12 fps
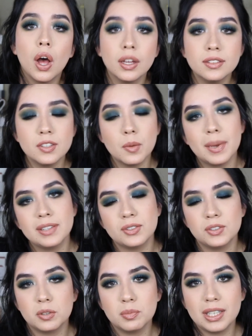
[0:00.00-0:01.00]
Also, my
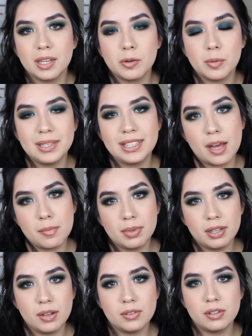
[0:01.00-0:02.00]
social media will be down
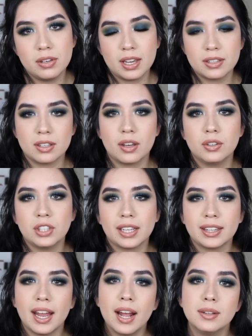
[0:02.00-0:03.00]
below so you guys can go
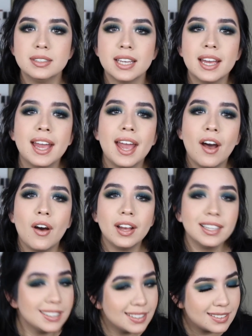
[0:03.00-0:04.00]
check that out.
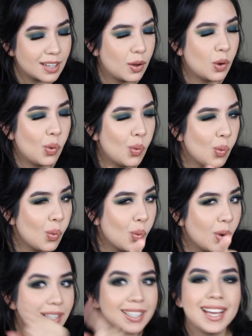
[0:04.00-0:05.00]
Also,
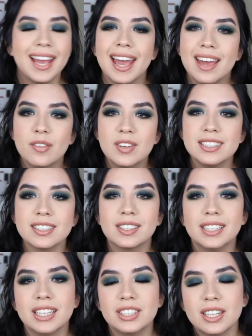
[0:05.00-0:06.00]
every
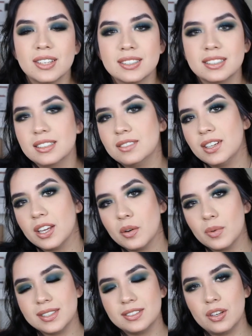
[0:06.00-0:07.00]
single lash I used in this
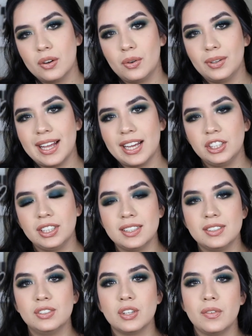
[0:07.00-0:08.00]
video was Dodo
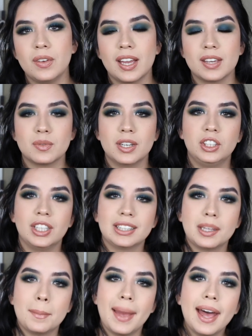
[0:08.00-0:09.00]
lashes, so if you guys want to check
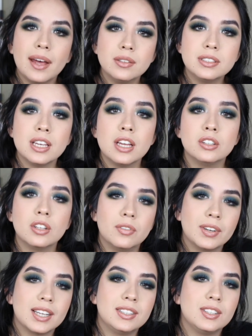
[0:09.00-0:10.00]
them out, don't
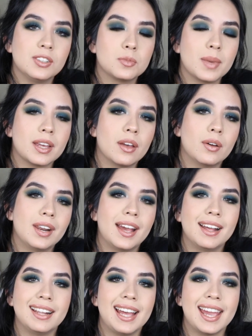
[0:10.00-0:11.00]
forget to use my code
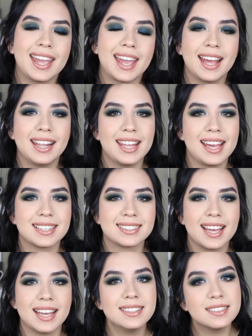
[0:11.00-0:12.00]

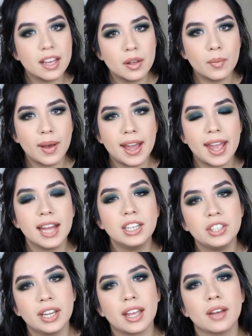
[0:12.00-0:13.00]
LALXSLY at
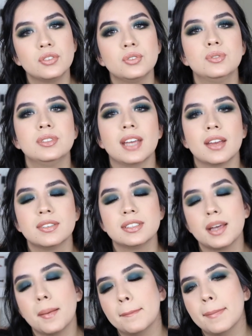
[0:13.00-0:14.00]
checkout to save
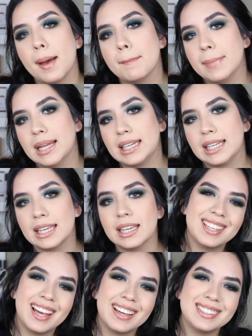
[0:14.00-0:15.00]
some money.
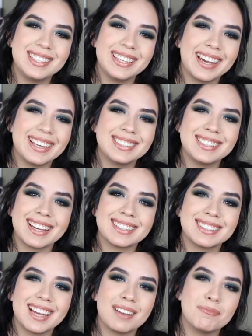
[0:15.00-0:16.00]
I'll see you guys
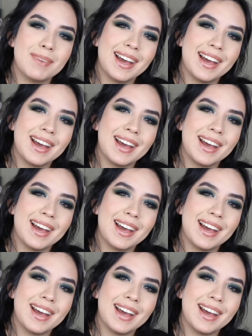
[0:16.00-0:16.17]
next time.